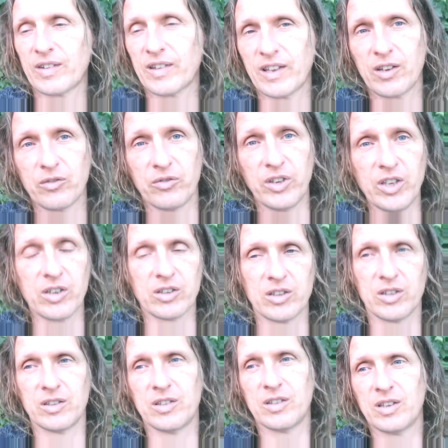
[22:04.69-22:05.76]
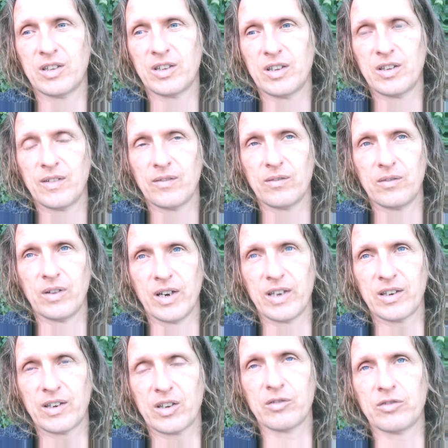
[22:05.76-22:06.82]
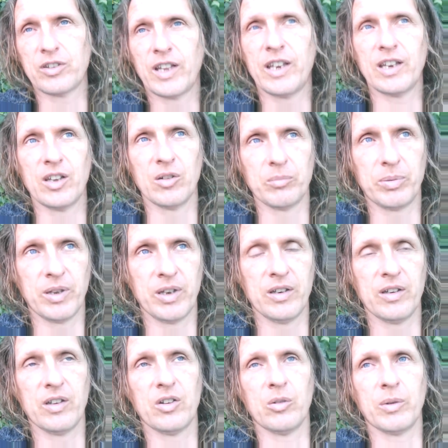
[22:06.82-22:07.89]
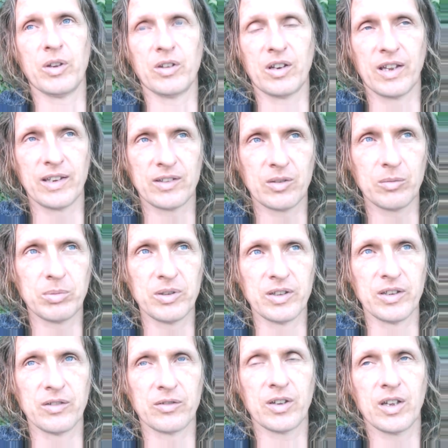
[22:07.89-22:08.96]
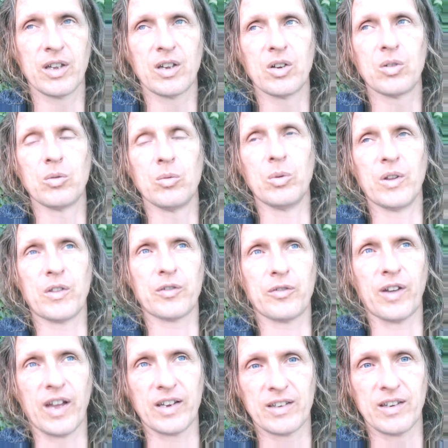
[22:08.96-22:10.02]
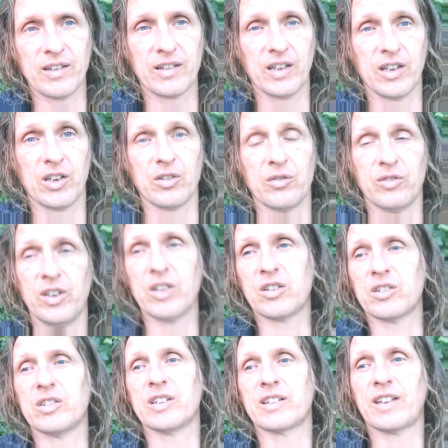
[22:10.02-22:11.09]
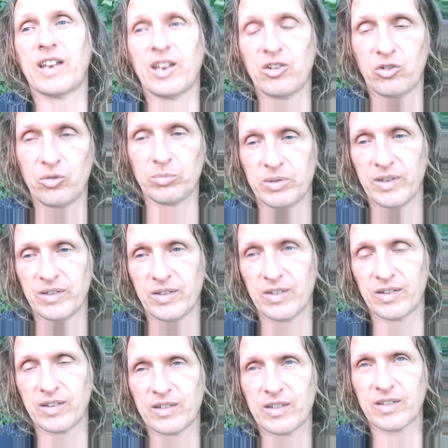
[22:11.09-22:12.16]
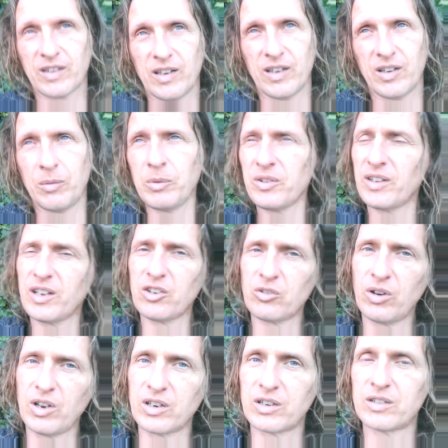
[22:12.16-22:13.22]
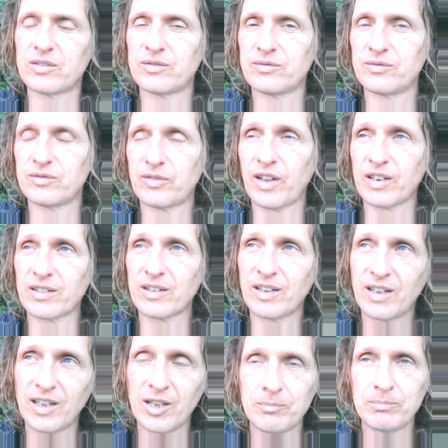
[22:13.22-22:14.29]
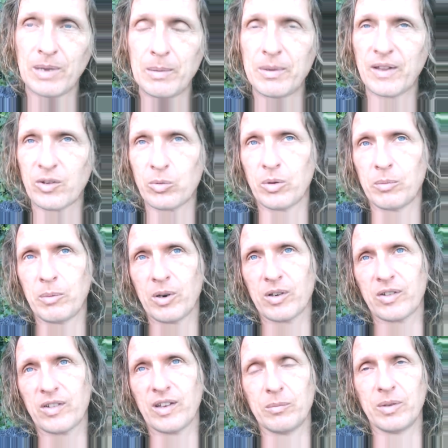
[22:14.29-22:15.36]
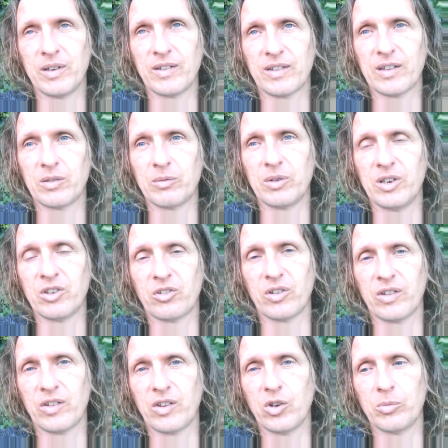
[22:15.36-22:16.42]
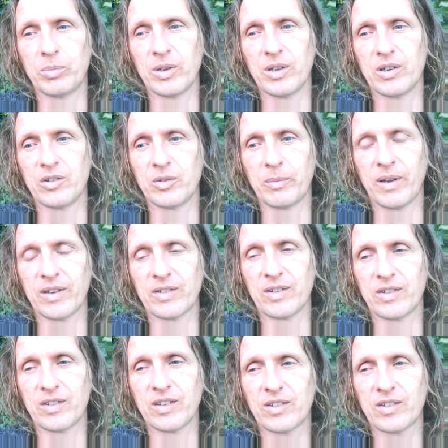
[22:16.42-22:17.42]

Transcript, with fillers: It's like a vehicle, right? Conflating opinion or what you'd like to believe with a fact is like a vehicle. It takes you places. It's uh, almost like a drug. In fact, maybe that's what Marx said when he said the religion is the opiate of the masses.